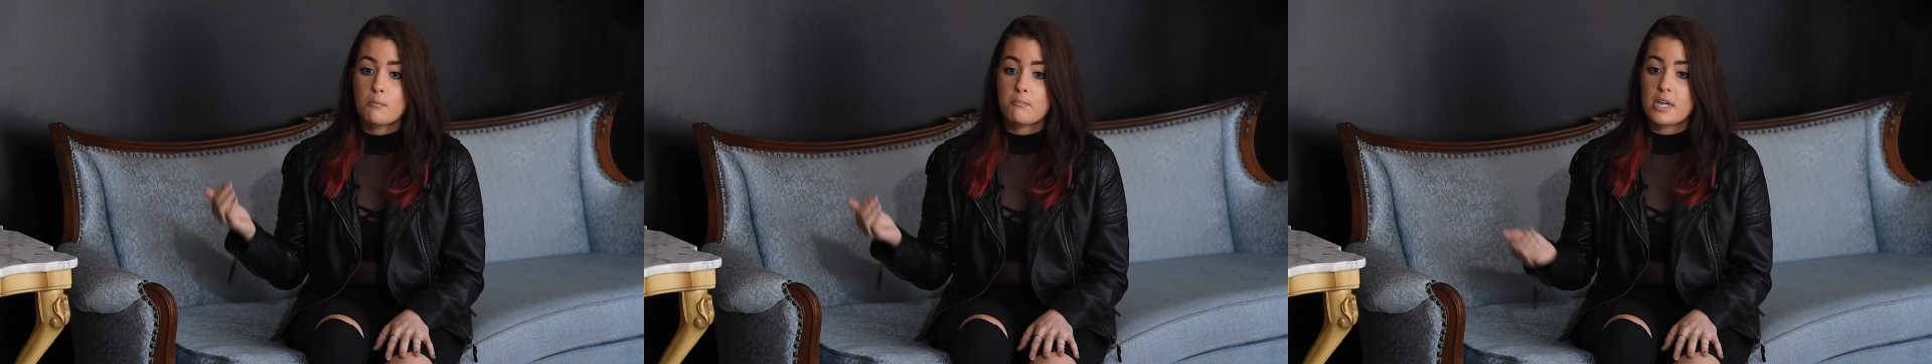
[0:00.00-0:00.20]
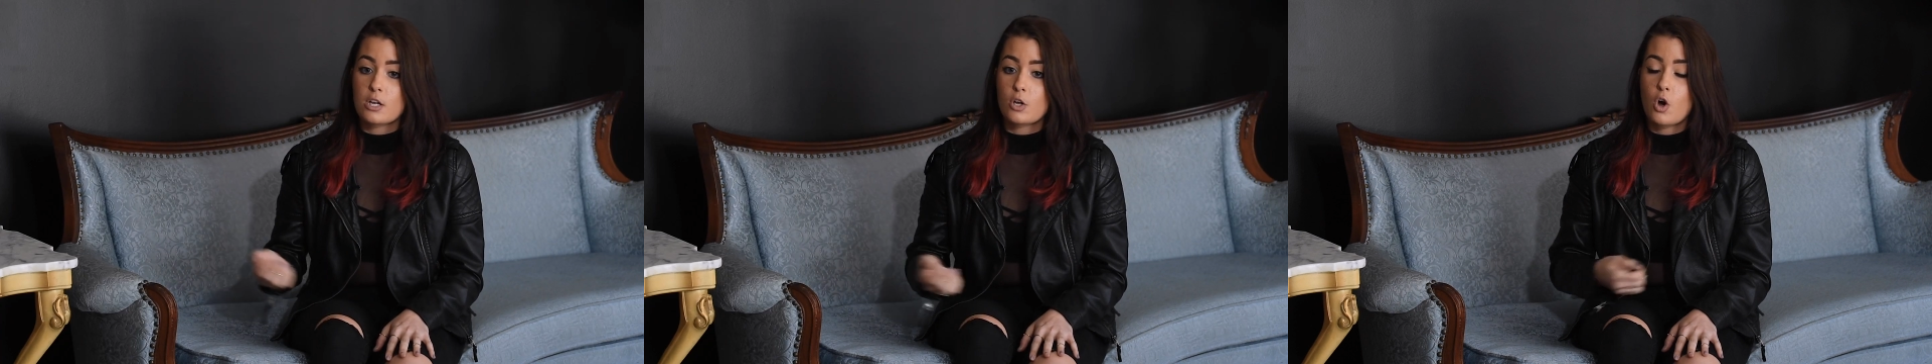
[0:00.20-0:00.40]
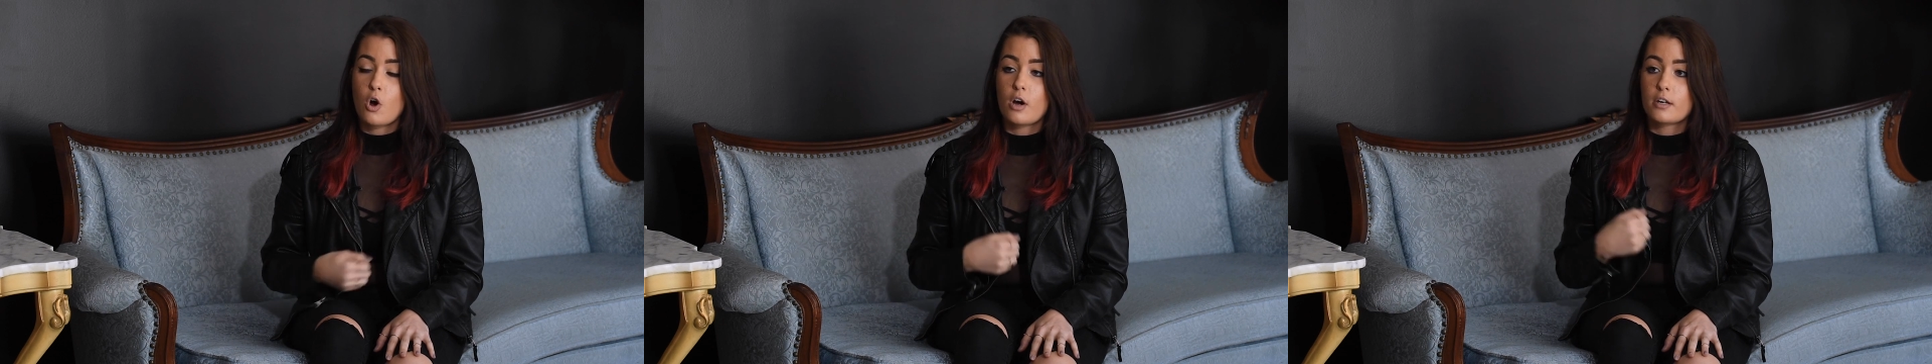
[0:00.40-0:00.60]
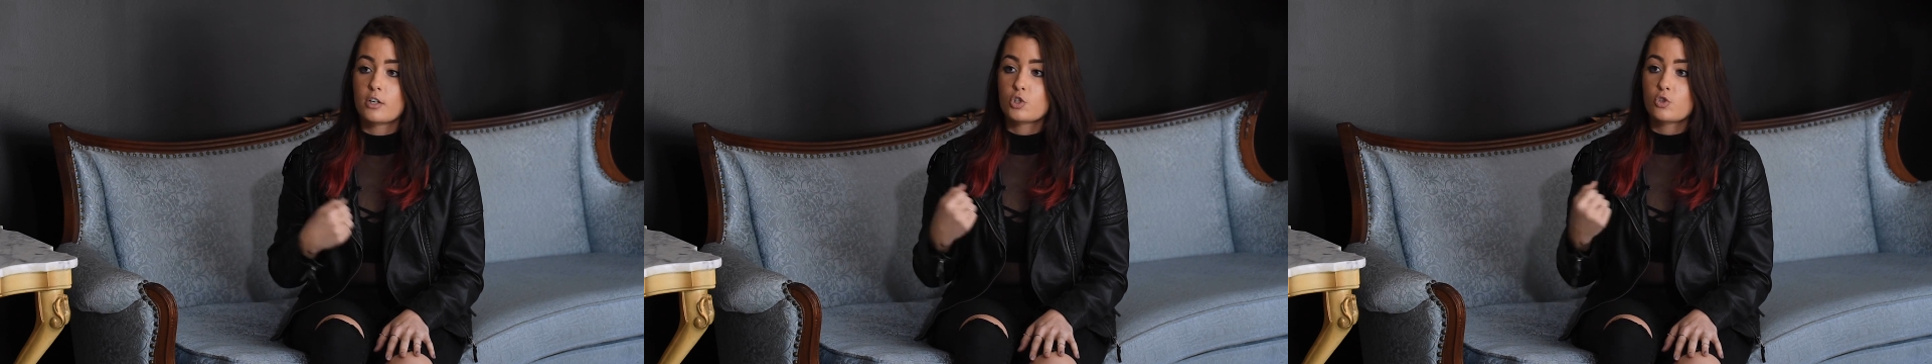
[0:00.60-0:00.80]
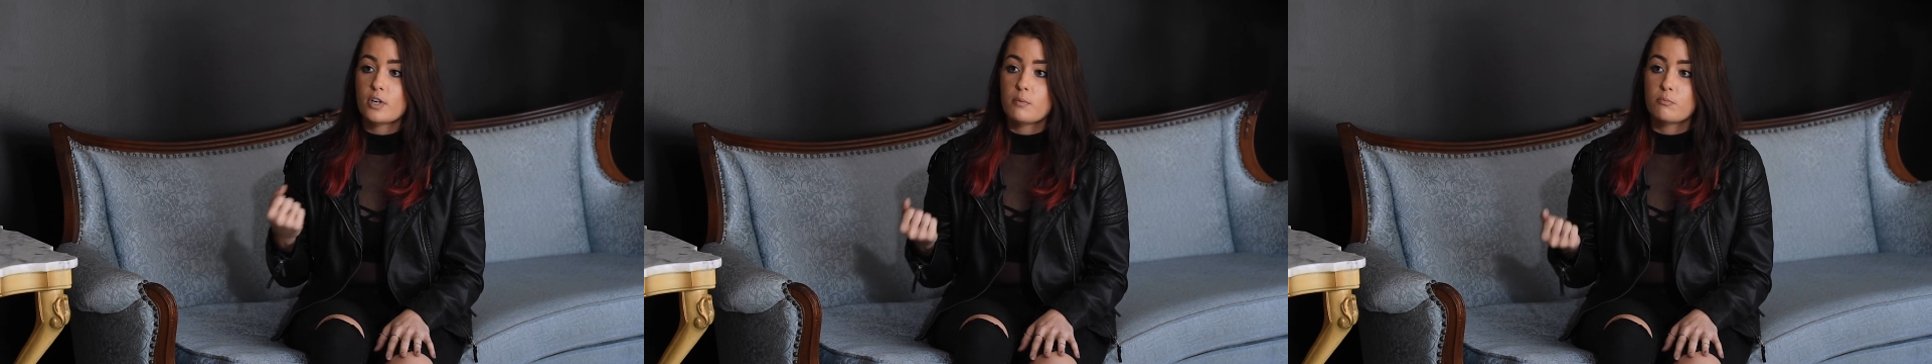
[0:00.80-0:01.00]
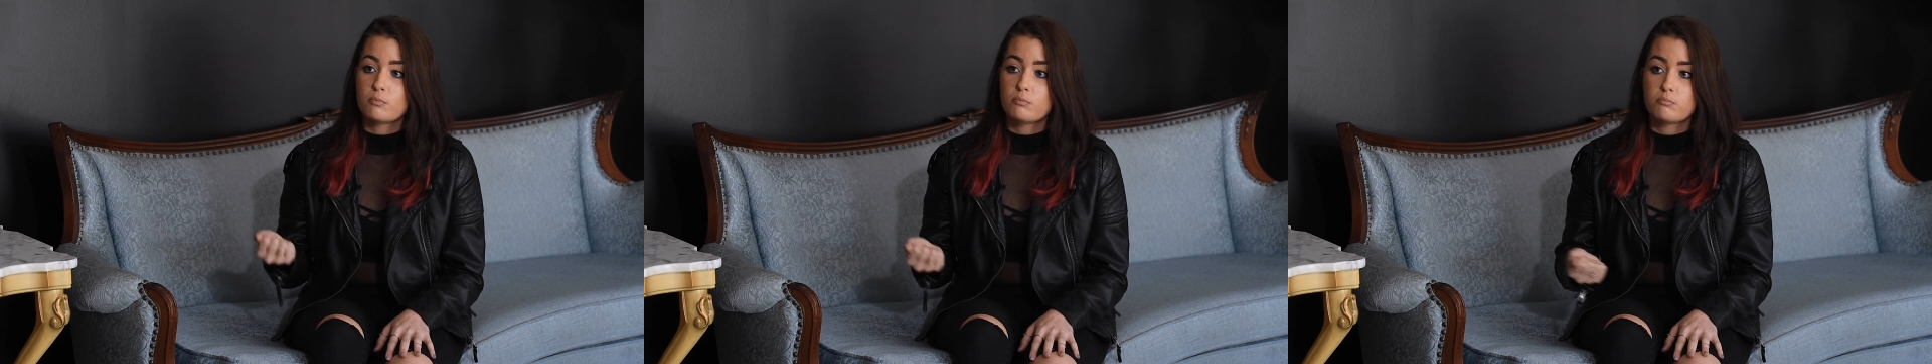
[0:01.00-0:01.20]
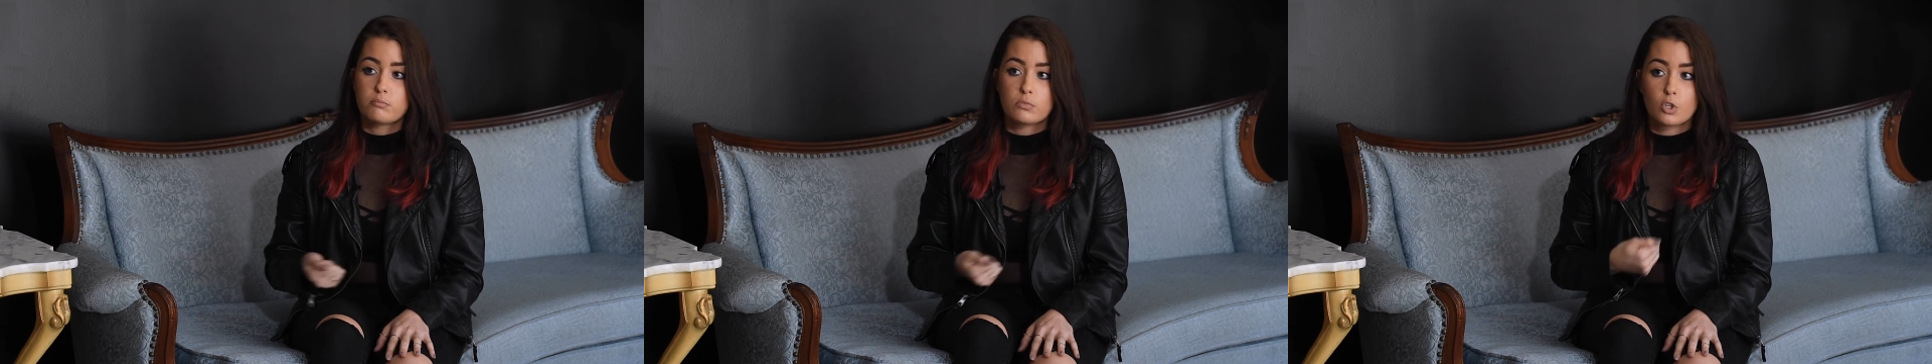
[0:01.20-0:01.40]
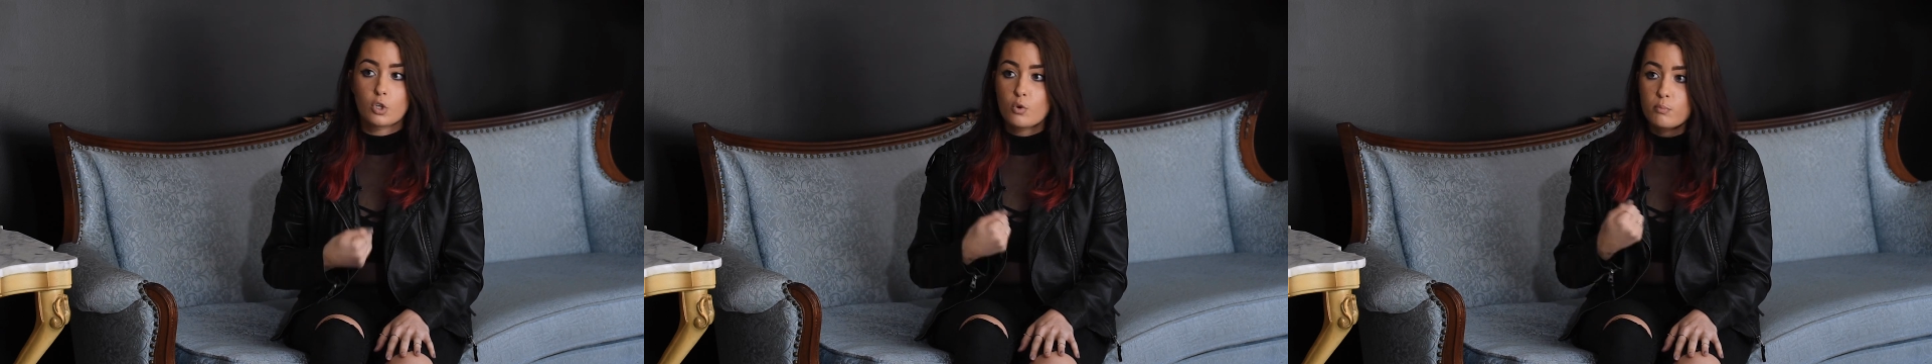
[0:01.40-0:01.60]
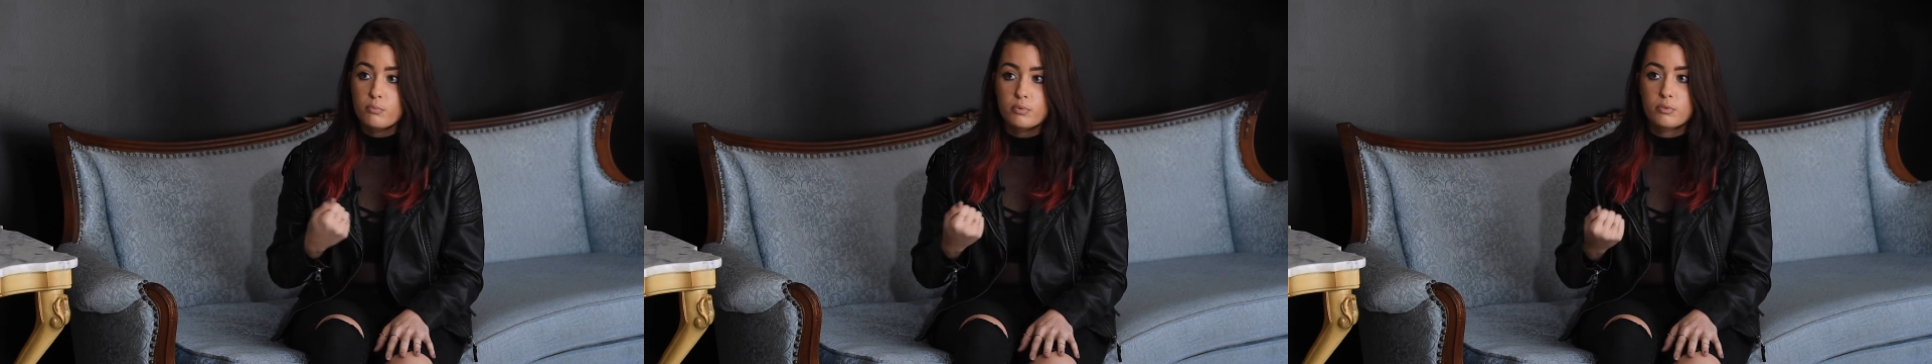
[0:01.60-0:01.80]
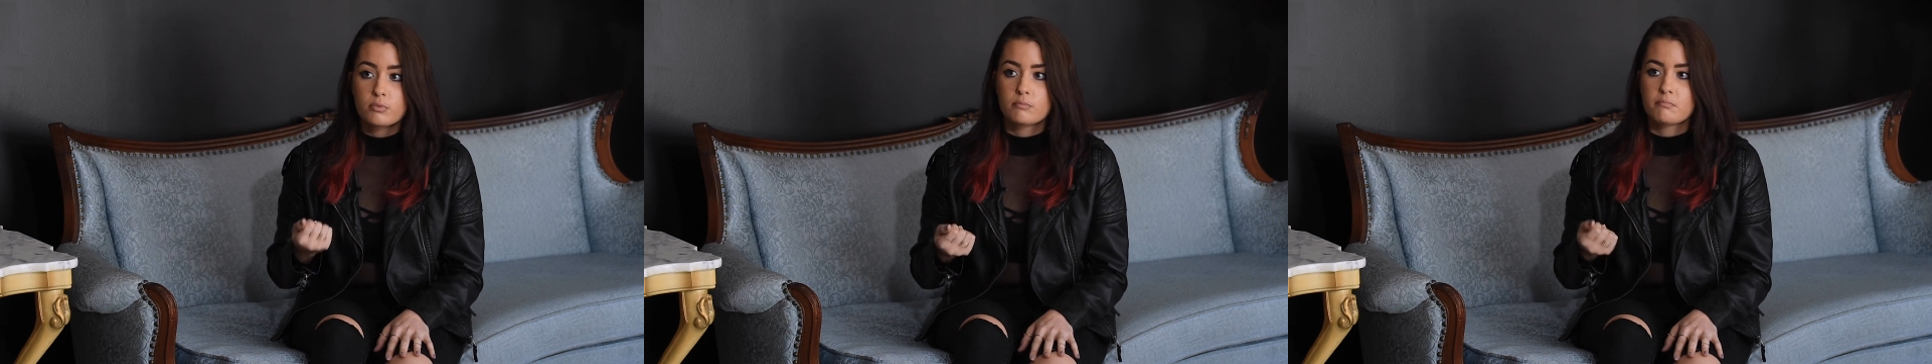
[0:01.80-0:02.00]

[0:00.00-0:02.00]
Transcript: being caught in a dream loop,